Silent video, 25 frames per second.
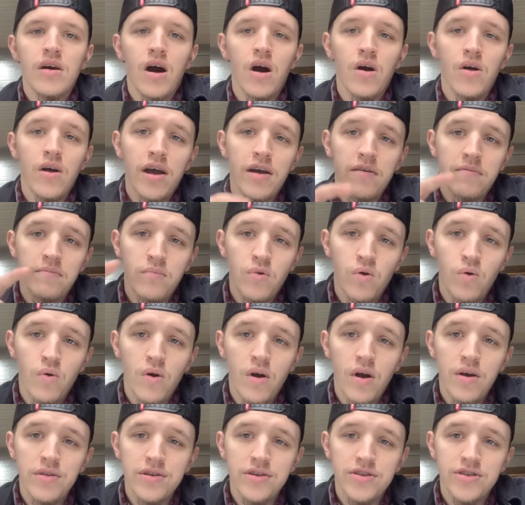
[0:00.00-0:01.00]
I'll have
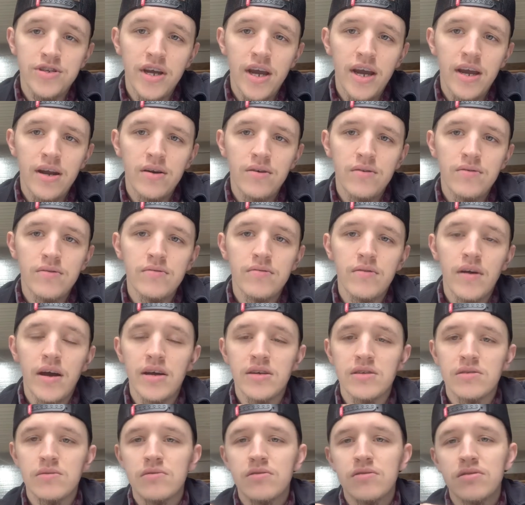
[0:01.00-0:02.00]
more on the channel
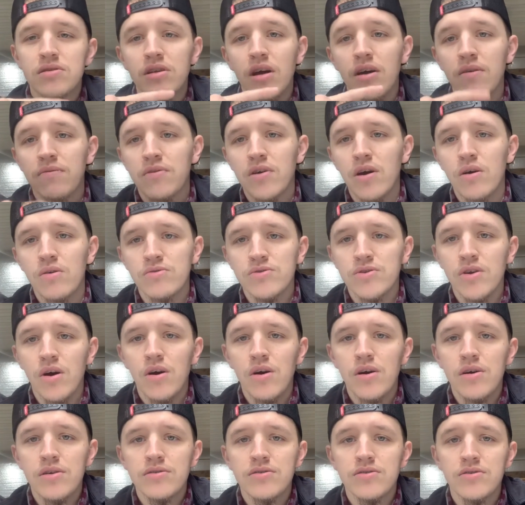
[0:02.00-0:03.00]
as stuff goes
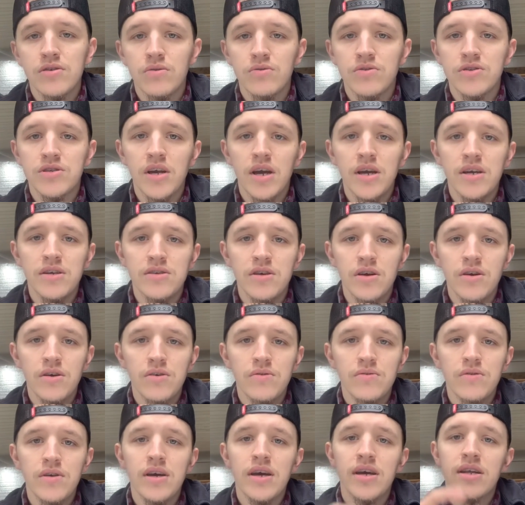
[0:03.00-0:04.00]
on. So stay
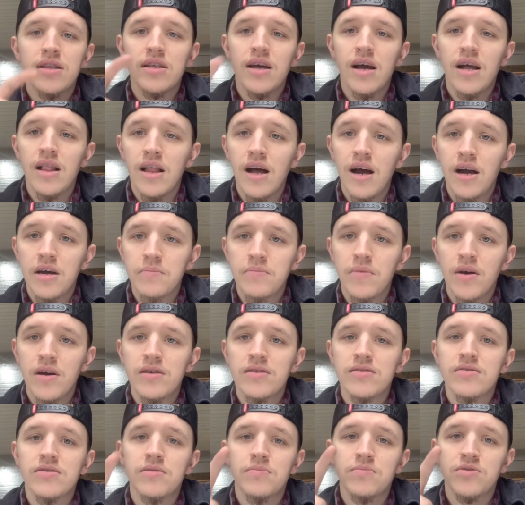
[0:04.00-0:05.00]
tuned, hit that like
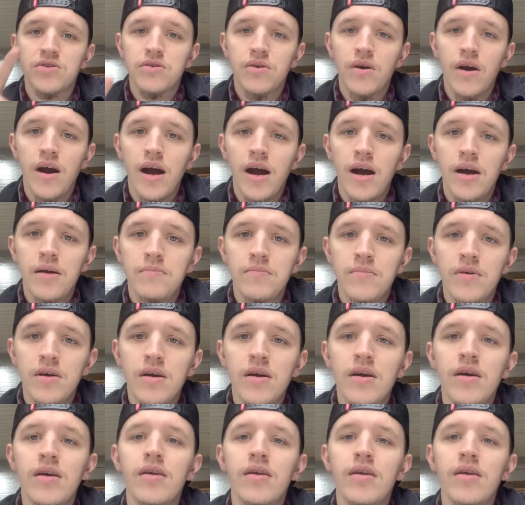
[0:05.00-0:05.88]
button, subscribe.